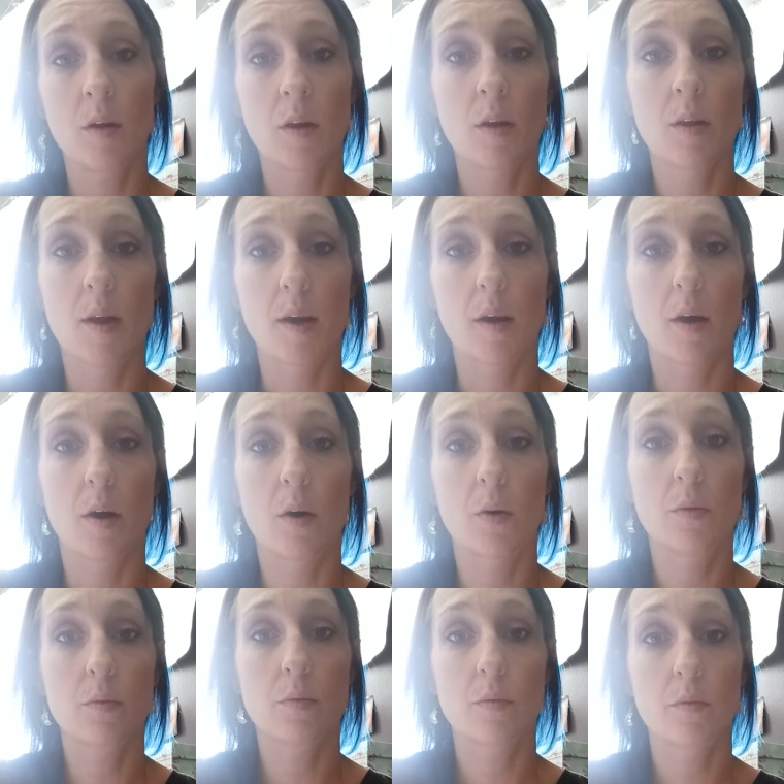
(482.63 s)
know, let go.
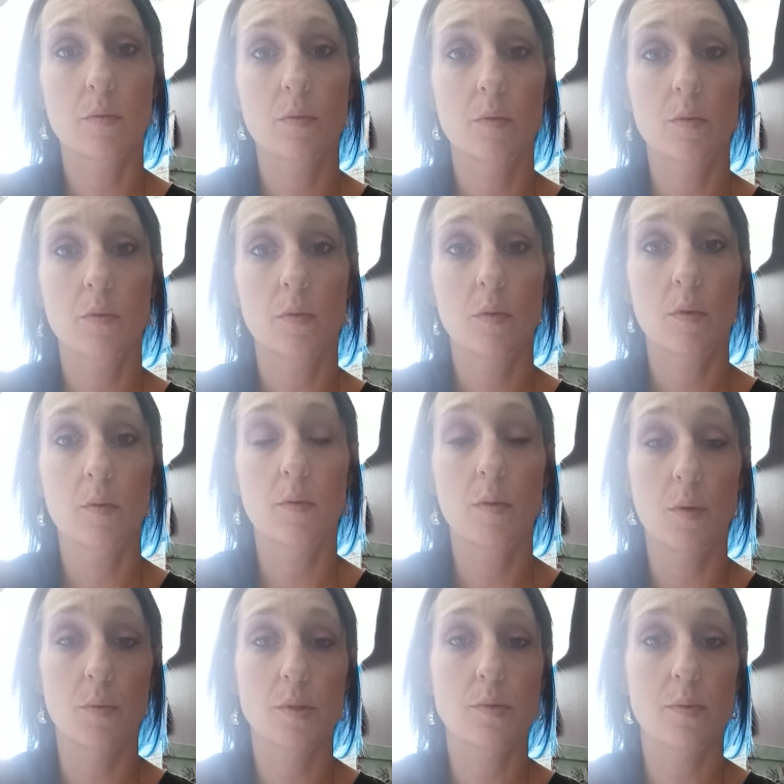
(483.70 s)
Oh,
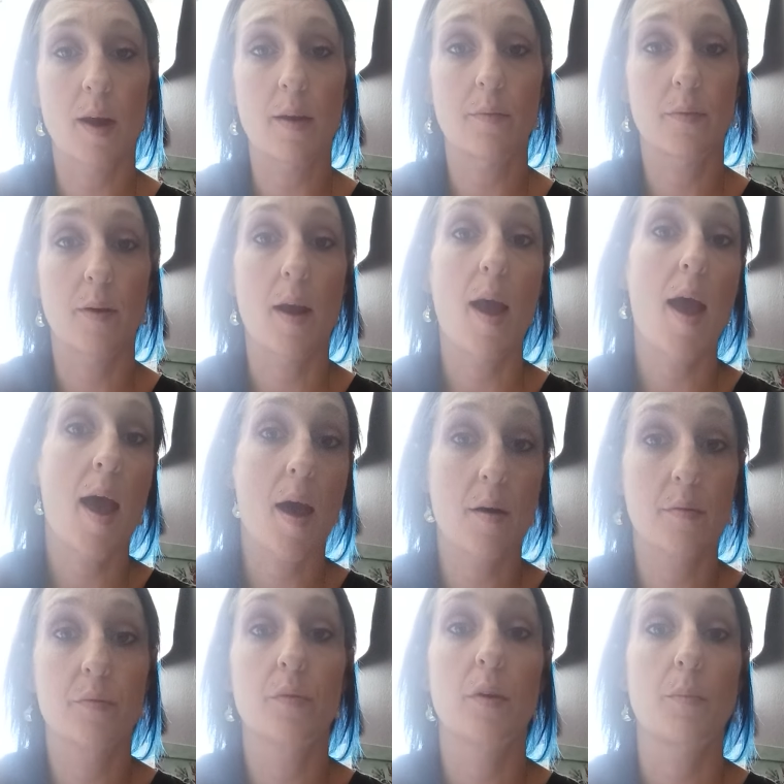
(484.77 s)
do what's right for
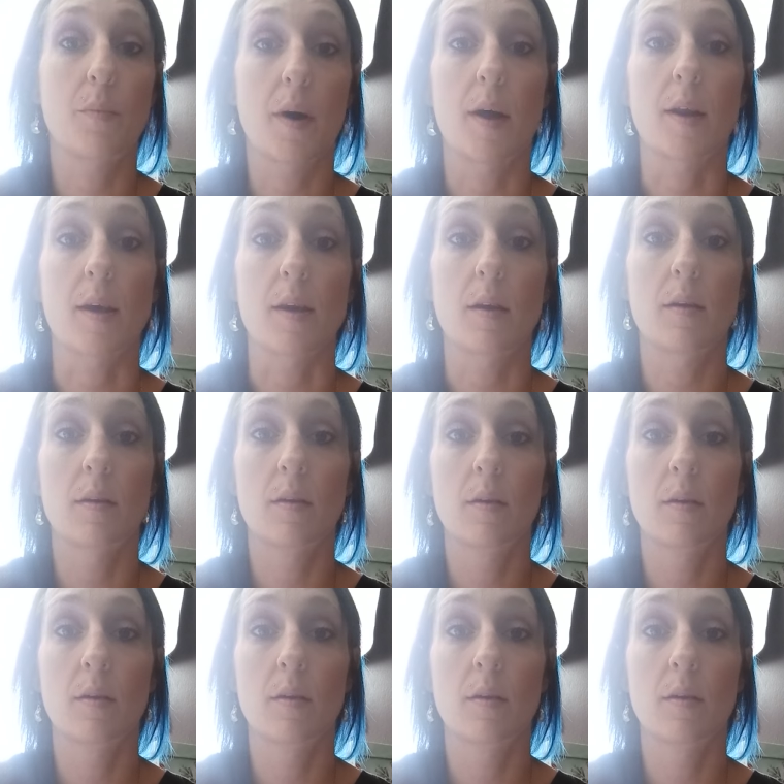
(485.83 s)
everybody.